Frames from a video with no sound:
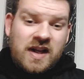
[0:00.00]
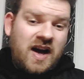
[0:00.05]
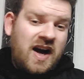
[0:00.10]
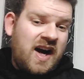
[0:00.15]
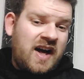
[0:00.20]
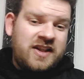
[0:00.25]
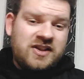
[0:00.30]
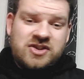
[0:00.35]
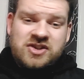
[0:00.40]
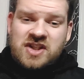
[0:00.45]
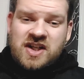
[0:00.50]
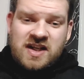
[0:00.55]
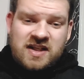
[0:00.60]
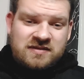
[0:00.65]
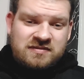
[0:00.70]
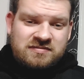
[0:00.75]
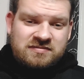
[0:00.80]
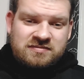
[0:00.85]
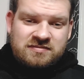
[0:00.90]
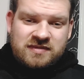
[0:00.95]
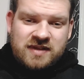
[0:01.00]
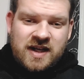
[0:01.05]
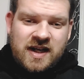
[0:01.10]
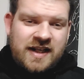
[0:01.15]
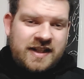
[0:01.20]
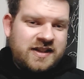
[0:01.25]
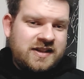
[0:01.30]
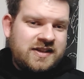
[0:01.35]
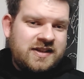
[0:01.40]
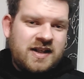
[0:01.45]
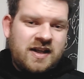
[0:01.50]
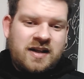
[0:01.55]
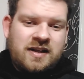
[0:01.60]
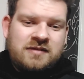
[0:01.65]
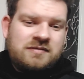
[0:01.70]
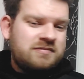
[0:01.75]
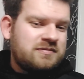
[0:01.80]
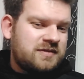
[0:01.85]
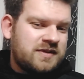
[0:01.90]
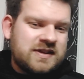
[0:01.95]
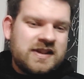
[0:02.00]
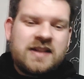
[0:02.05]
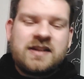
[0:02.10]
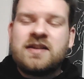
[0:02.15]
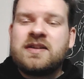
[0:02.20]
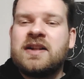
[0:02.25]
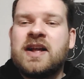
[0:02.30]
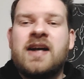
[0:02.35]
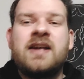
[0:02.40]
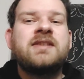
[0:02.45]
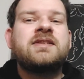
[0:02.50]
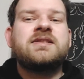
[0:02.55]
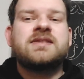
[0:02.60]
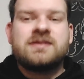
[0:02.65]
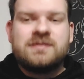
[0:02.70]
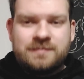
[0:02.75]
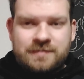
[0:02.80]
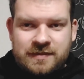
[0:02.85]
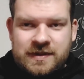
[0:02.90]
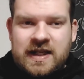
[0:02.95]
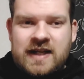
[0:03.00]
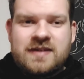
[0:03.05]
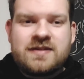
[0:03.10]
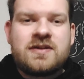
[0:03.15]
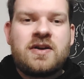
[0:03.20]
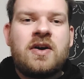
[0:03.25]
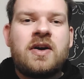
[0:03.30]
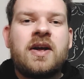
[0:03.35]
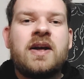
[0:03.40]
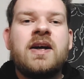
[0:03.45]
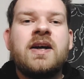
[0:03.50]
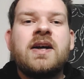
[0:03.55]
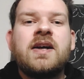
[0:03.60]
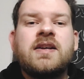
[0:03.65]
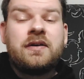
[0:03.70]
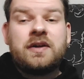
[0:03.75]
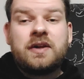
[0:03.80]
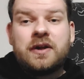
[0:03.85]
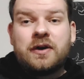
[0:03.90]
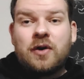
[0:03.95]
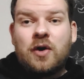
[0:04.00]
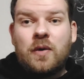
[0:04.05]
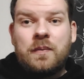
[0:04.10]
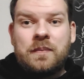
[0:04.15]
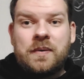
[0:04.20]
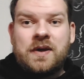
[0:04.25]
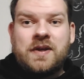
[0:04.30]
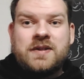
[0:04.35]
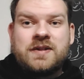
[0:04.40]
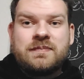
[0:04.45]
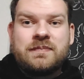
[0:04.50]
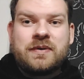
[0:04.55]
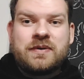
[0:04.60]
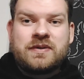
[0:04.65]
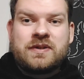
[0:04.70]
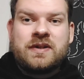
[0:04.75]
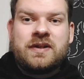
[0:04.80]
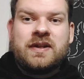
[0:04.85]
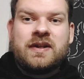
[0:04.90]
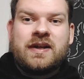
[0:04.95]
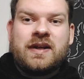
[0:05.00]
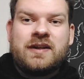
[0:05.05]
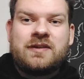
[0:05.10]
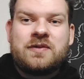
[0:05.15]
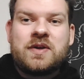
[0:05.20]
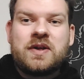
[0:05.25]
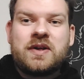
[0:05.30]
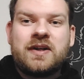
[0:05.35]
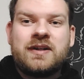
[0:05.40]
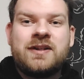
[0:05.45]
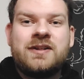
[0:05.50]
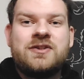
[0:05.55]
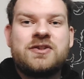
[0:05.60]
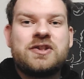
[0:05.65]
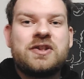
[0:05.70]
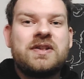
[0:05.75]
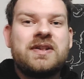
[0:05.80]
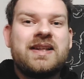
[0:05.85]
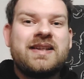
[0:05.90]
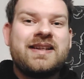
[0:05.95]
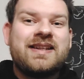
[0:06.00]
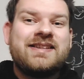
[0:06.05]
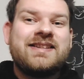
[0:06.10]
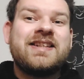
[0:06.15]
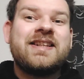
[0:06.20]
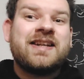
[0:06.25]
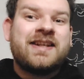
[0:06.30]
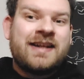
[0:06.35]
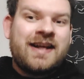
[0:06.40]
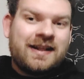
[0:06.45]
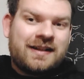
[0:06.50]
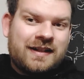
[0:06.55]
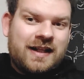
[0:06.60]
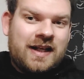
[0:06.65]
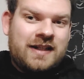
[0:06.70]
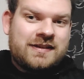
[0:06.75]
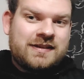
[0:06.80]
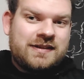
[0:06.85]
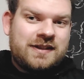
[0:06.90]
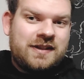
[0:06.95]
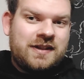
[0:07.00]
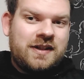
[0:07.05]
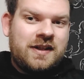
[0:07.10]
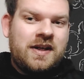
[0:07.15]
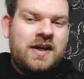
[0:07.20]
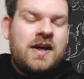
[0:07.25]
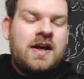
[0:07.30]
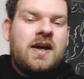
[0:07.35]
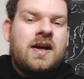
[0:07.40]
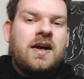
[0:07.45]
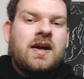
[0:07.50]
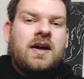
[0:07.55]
Aija, Sudden Lights, that song. I really hope INSPO is gonna get recognition that they didn't get last year.